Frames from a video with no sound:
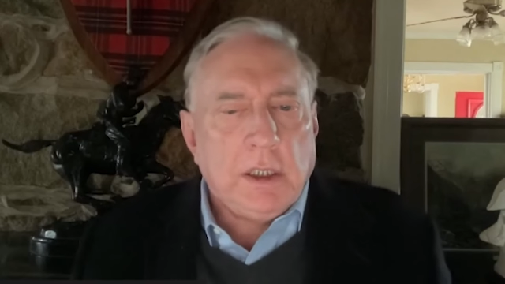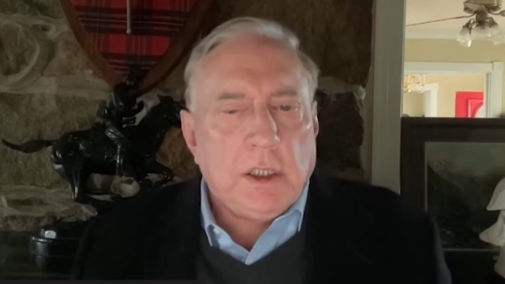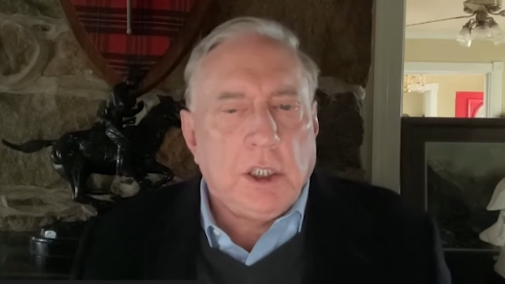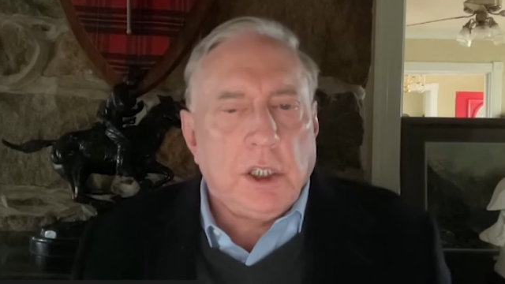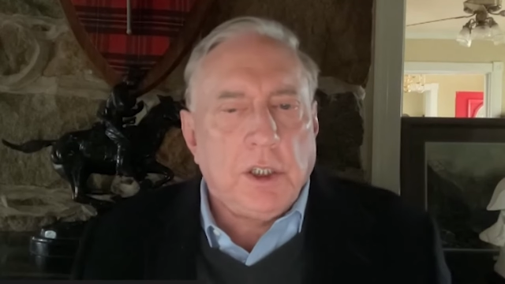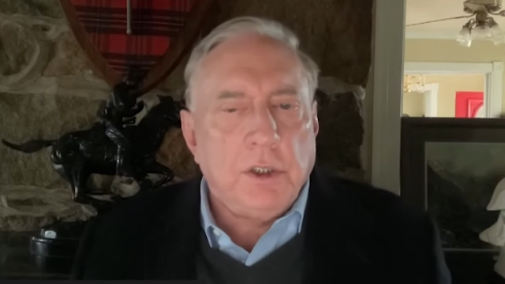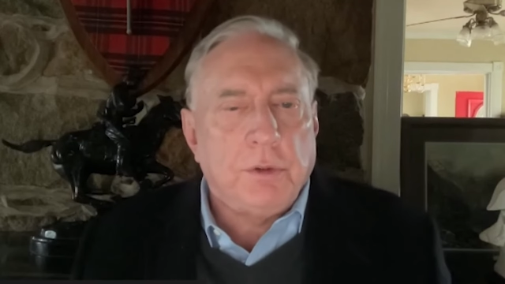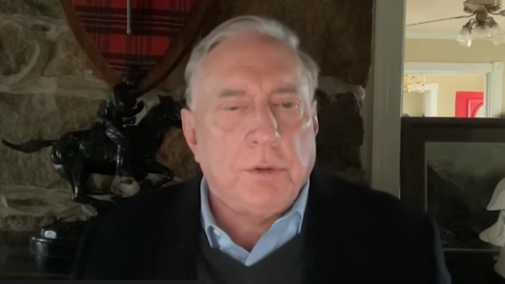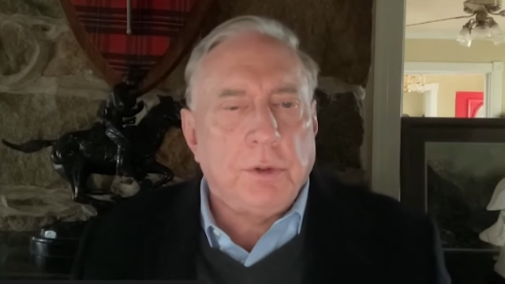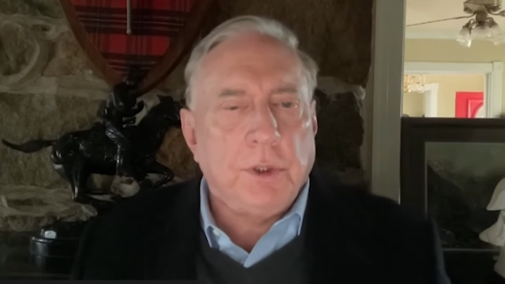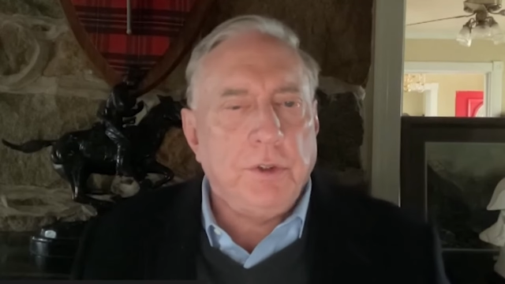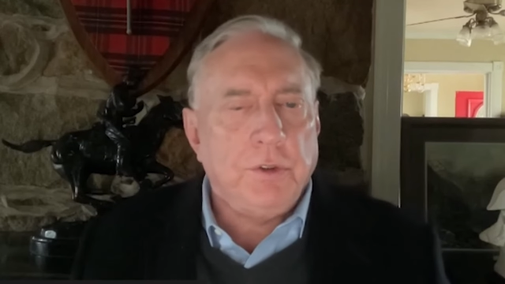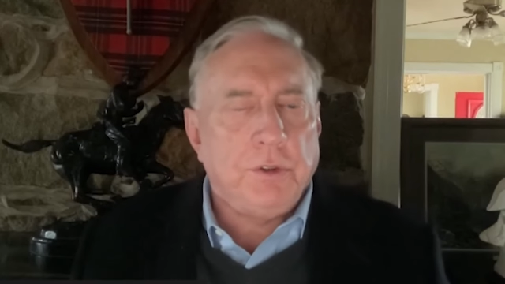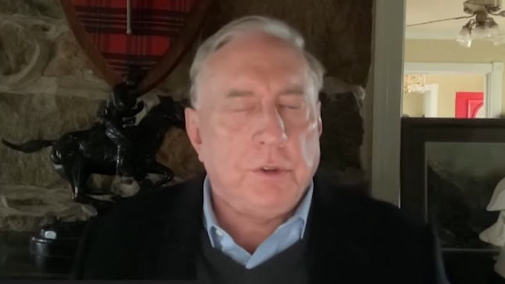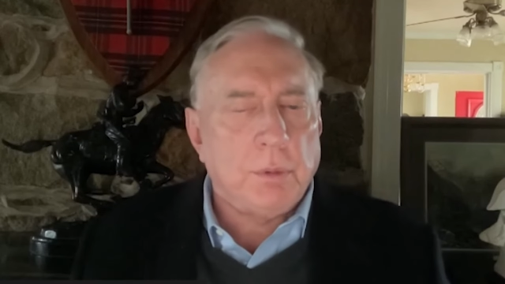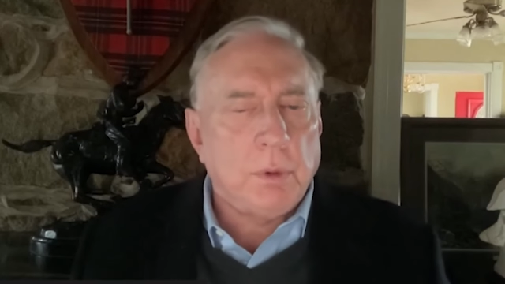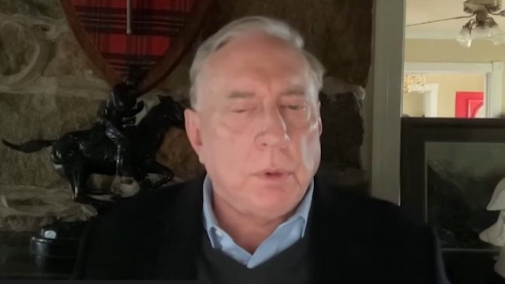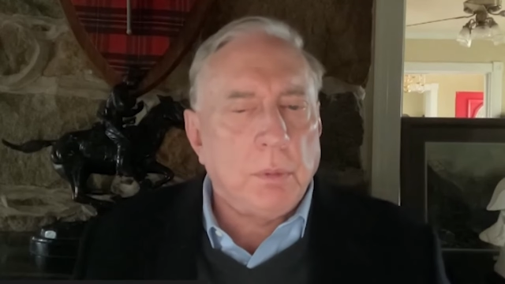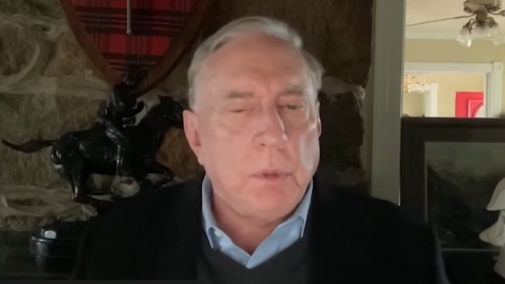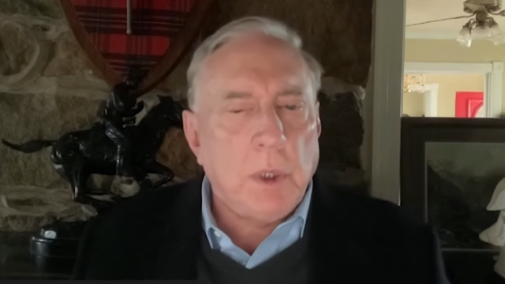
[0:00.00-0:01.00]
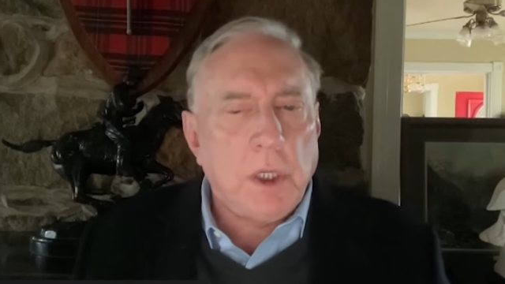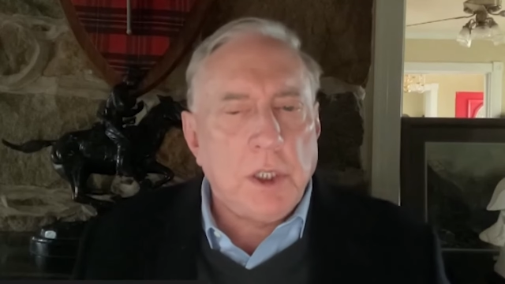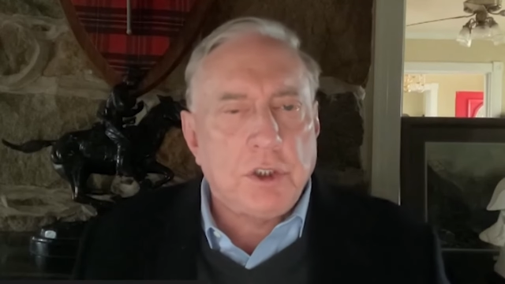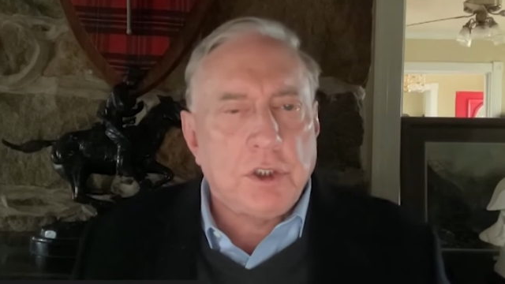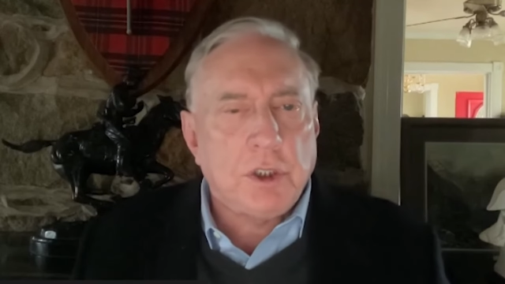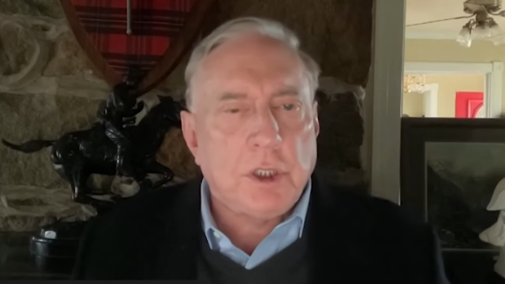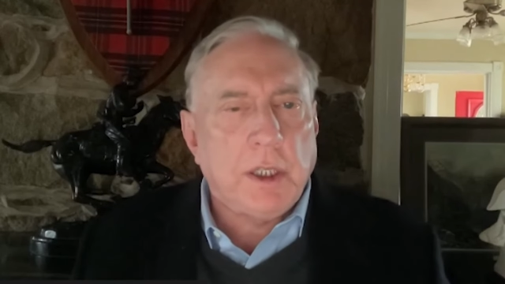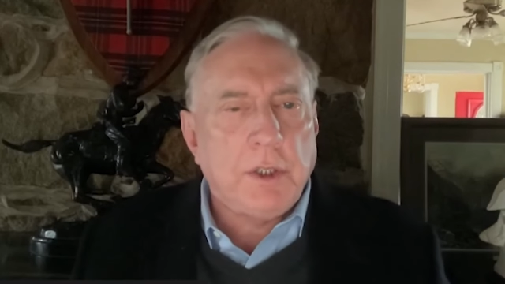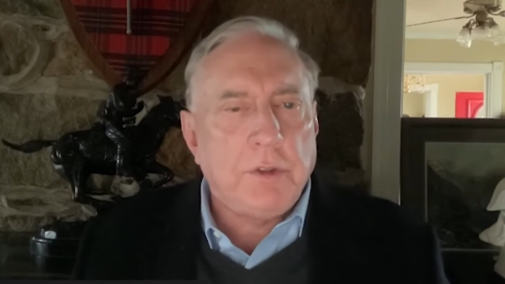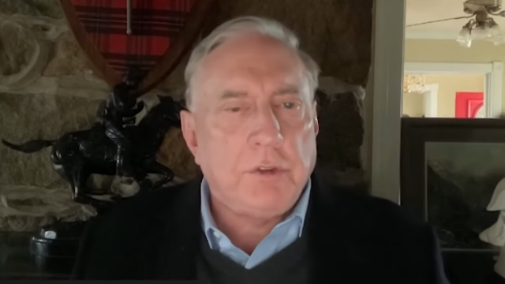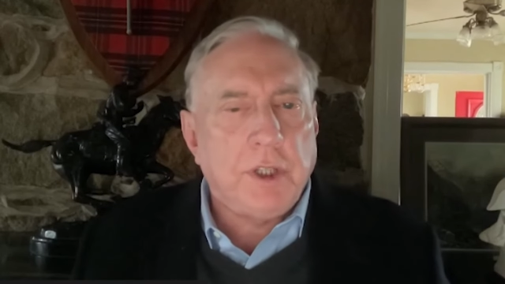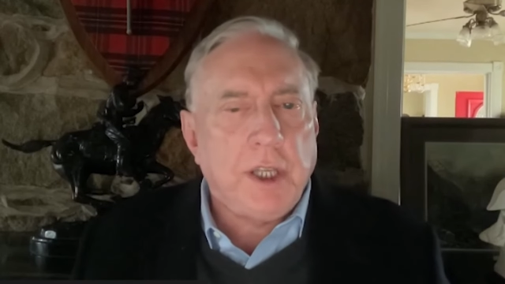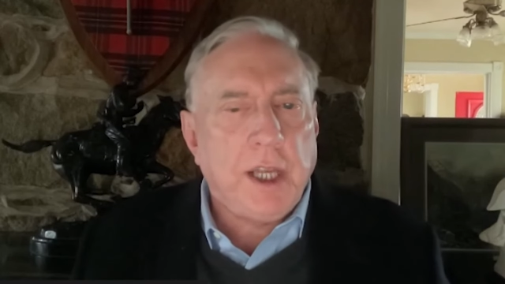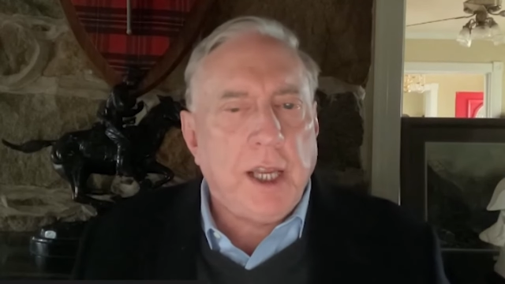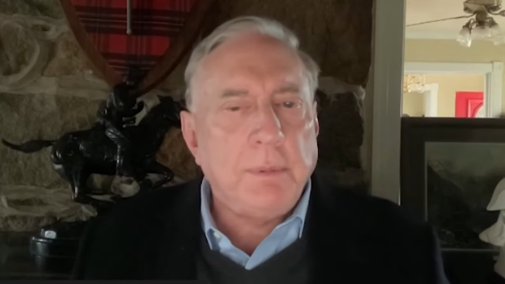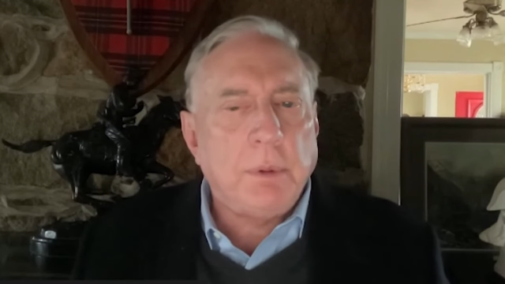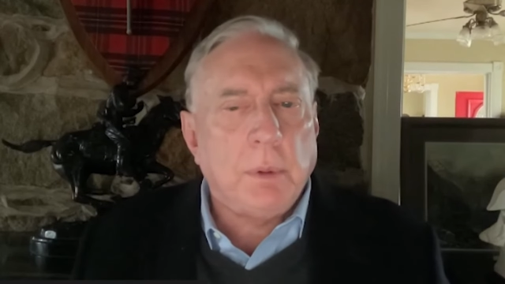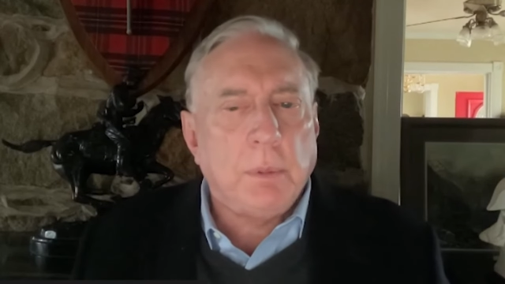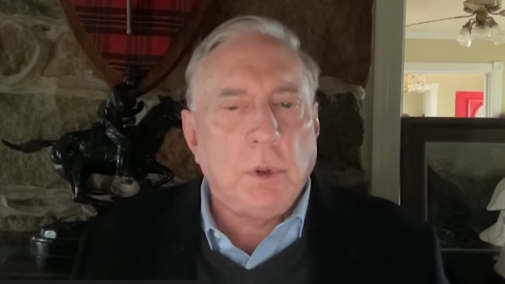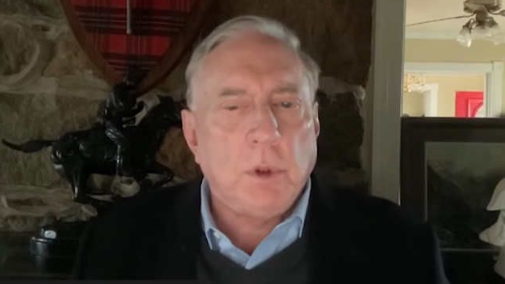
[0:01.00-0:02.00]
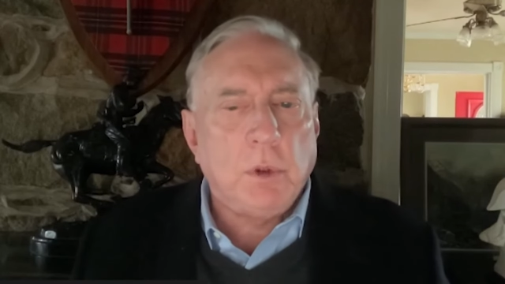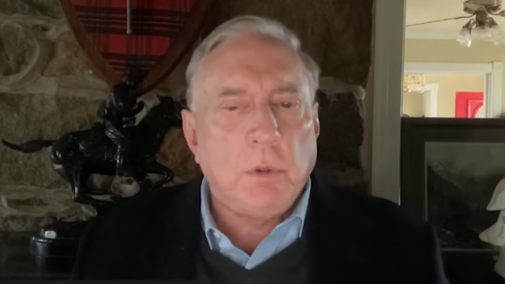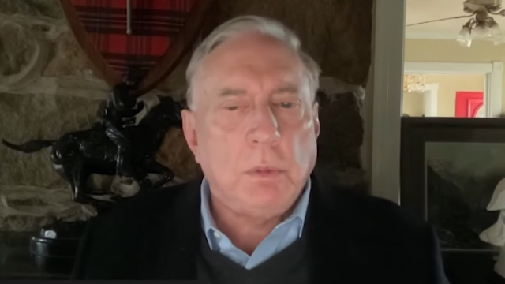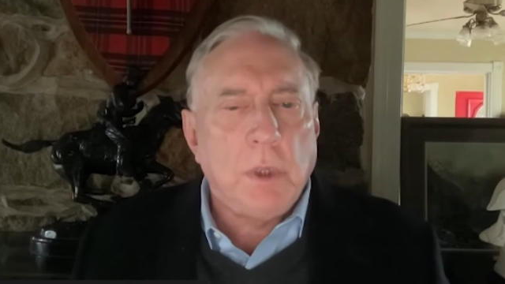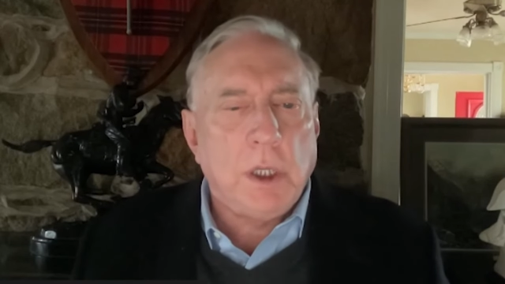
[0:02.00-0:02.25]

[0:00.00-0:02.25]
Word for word: countries that were much less capable,